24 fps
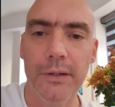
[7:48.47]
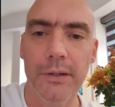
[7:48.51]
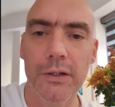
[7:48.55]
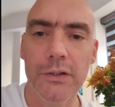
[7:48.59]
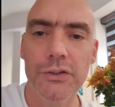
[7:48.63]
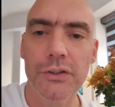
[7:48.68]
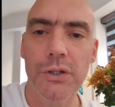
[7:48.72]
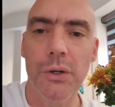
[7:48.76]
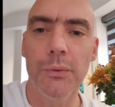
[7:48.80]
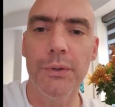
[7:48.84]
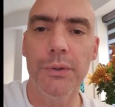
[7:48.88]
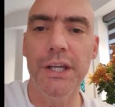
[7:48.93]

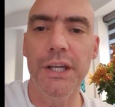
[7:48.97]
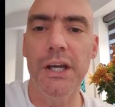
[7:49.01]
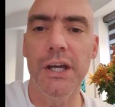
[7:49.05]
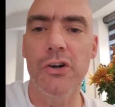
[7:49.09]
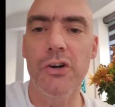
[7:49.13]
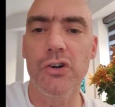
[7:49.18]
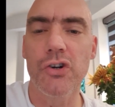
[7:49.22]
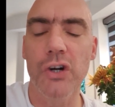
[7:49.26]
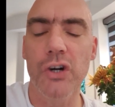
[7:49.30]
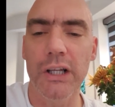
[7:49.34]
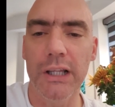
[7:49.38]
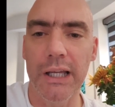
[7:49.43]
So the
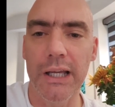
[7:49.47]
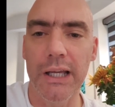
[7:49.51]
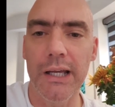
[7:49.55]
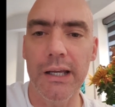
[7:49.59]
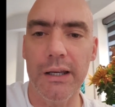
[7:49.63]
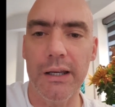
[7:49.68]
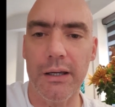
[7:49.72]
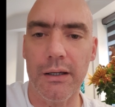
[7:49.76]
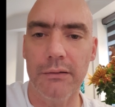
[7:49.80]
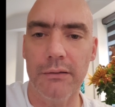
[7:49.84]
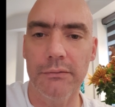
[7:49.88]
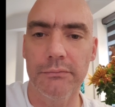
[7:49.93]

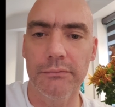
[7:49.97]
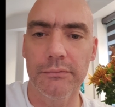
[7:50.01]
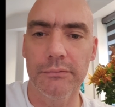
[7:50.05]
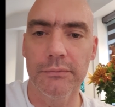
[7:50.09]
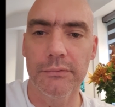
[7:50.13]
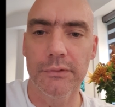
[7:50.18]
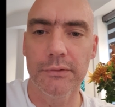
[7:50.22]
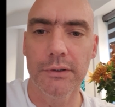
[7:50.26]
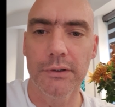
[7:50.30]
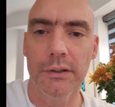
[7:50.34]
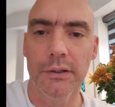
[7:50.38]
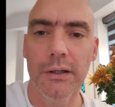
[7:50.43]
acrylic
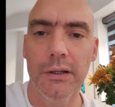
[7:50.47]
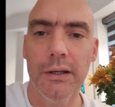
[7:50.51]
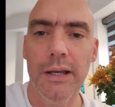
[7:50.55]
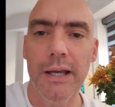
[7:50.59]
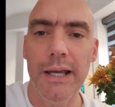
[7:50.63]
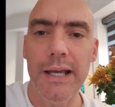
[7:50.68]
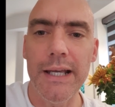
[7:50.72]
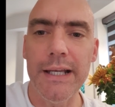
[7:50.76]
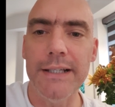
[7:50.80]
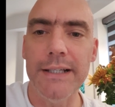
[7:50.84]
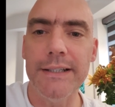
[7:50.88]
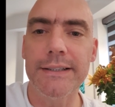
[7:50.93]

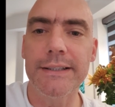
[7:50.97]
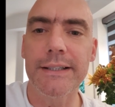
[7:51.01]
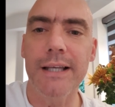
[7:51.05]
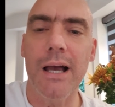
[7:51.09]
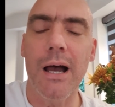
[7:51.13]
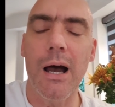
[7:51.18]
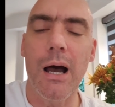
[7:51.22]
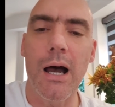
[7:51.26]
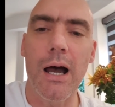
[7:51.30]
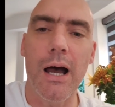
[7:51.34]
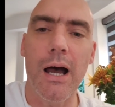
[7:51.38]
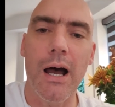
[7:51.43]
is
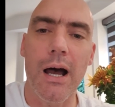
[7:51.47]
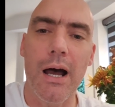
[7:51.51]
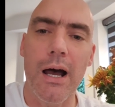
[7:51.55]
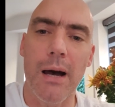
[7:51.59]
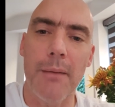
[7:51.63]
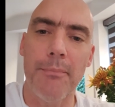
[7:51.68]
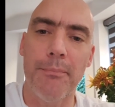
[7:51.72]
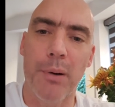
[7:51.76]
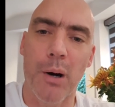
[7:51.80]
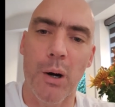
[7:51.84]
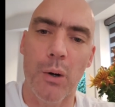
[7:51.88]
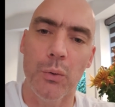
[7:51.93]

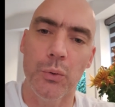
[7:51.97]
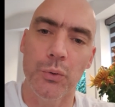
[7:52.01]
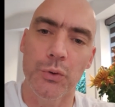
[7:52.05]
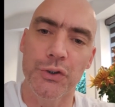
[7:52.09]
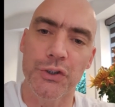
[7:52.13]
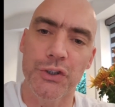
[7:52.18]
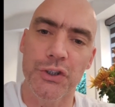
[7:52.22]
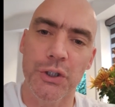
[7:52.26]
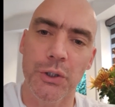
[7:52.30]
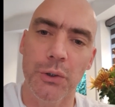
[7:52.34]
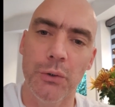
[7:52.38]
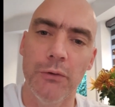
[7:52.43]
opposed
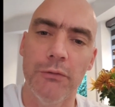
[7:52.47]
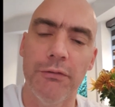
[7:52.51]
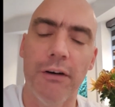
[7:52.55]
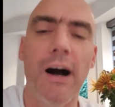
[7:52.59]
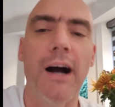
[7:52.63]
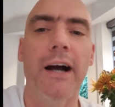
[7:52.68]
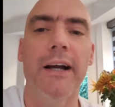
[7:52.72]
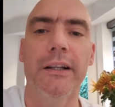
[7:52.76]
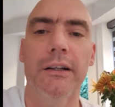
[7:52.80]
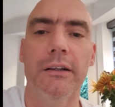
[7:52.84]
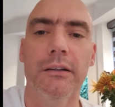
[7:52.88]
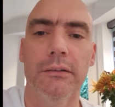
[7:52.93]
to
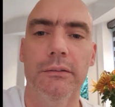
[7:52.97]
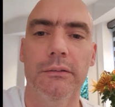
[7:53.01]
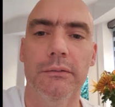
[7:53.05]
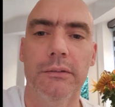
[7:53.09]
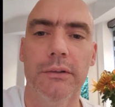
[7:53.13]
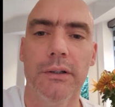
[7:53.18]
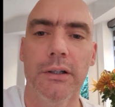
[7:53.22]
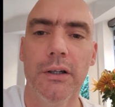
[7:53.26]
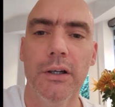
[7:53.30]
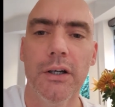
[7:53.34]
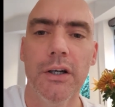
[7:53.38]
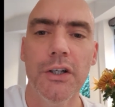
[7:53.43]
vinyl.
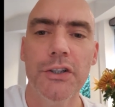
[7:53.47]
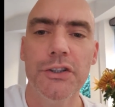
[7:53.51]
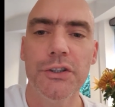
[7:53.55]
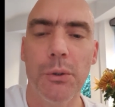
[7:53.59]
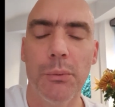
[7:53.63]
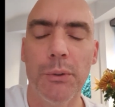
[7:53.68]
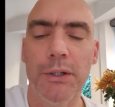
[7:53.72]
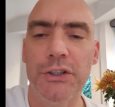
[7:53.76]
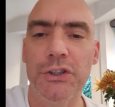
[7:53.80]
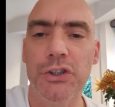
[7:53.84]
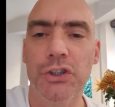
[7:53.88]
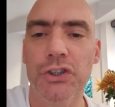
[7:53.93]
So
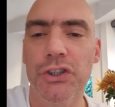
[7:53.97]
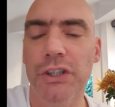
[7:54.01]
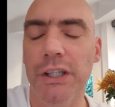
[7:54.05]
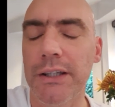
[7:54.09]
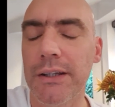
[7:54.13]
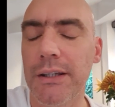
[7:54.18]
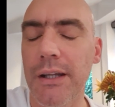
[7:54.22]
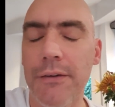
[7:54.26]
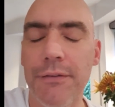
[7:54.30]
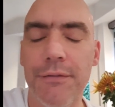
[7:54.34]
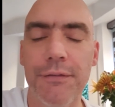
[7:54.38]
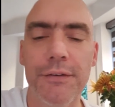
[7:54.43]
it's just a
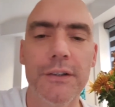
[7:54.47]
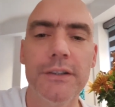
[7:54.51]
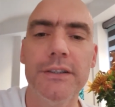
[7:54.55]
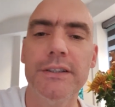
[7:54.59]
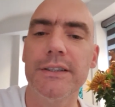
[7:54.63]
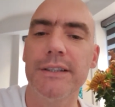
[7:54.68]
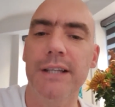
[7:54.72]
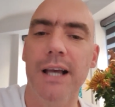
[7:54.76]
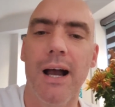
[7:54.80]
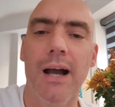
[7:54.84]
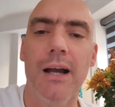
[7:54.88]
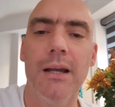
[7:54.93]
different
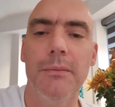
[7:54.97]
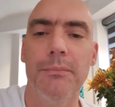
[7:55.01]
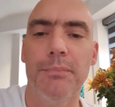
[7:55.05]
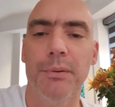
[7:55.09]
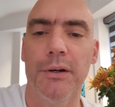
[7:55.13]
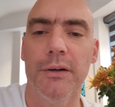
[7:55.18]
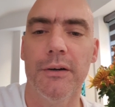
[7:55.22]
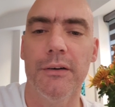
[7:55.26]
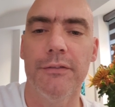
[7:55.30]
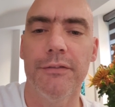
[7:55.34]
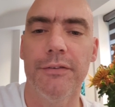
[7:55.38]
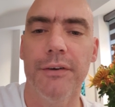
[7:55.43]
type
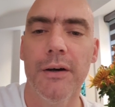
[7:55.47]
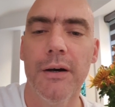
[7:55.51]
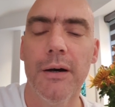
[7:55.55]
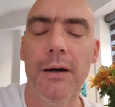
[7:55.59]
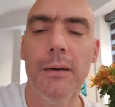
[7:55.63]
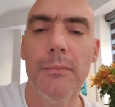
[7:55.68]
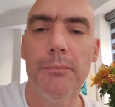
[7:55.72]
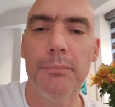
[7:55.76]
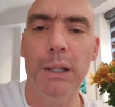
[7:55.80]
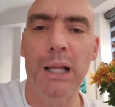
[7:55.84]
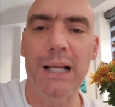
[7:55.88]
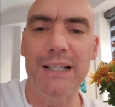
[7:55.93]
of
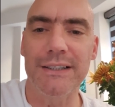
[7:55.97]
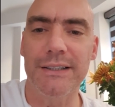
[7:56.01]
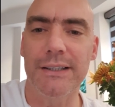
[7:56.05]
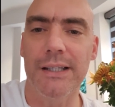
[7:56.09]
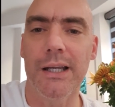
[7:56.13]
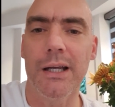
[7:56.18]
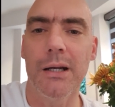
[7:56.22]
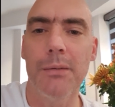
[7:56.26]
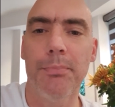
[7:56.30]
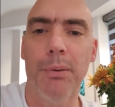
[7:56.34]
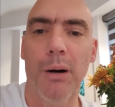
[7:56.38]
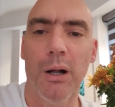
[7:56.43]

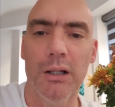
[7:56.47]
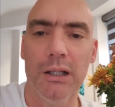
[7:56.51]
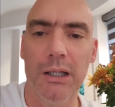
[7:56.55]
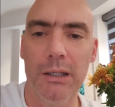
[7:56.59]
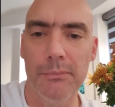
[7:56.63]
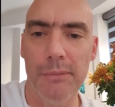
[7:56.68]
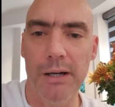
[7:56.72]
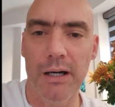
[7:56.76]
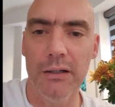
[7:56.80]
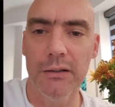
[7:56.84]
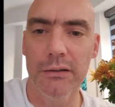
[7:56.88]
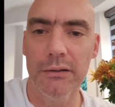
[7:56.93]
plastic
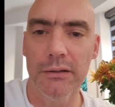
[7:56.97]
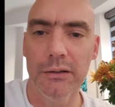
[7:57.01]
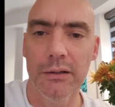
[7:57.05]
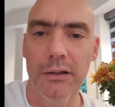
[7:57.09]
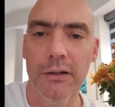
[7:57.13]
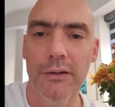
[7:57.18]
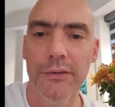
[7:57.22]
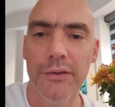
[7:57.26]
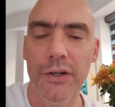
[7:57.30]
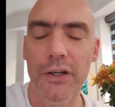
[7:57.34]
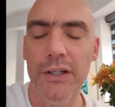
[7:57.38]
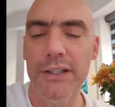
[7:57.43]
polymer
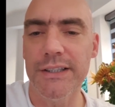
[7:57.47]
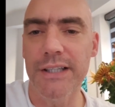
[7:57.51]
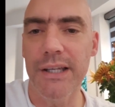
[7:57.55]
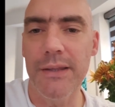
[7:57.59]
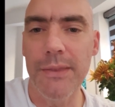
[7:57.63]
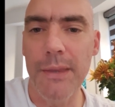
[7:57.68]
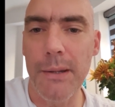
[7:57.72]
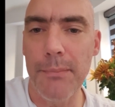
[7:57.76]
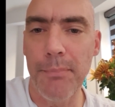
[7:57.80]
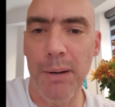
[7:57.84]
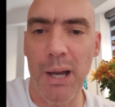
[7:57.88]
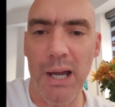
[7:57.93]
that is in
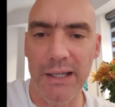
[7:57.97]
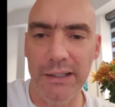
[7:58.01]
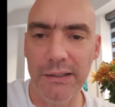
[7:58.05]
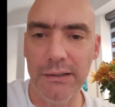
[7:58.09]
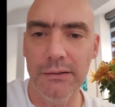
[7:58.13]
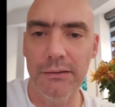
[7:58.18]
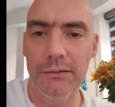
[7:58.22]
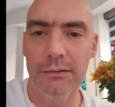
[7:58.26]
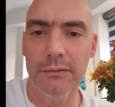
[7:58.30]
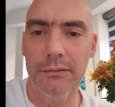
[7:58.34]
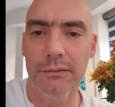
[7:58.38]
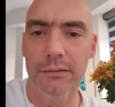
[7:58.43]
the paint,
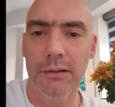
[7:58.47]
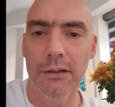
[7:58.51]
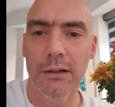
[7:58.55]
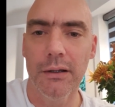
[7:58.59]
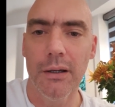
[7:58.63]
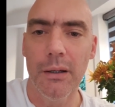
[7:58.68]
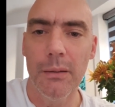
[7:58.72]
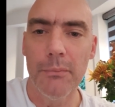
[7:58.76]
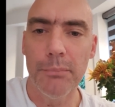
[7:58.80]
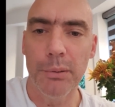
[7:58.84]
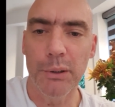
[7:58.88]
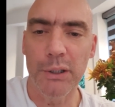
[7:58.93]

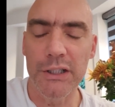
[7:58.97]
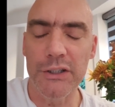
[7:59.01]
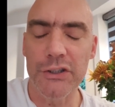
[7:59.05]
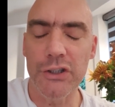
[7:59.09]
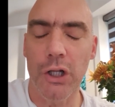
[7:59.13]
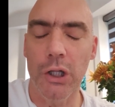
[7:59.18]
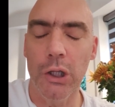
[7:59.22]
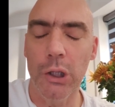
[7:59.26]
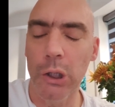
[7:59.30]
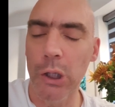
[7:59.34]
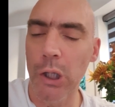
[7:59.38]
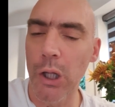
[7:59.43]
but it's a
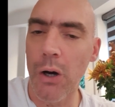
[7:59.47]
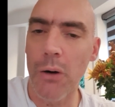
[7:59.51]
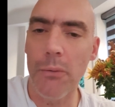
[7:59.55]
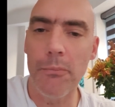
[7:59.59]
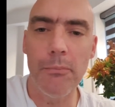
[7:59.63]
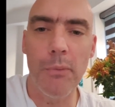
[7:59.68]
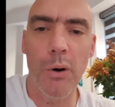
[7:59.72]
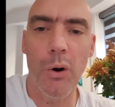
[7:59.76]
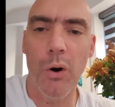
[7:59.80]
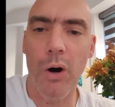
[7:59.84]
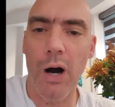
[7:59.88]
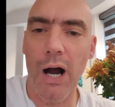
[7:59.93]
lot
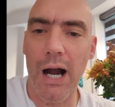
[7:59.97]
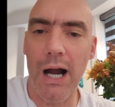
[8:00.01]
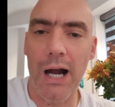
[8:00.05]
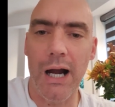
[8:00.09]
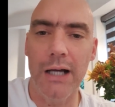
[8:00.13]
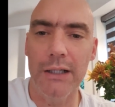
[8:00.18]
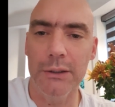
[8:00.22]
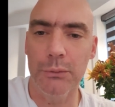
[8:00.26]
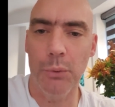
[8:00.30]
more hard